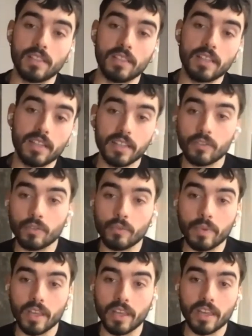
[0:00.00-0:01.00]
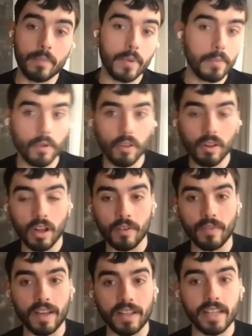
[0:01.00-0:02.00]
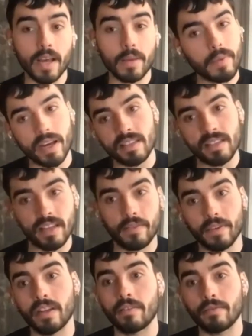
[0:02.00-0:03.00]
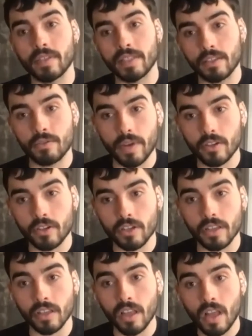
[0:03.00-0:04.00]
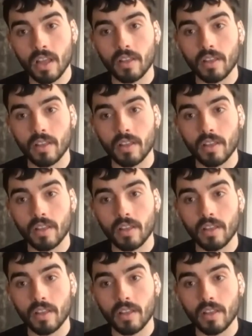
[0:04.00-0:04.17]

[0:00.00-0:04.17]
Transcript: needed to be capable of adapt myself in every situation.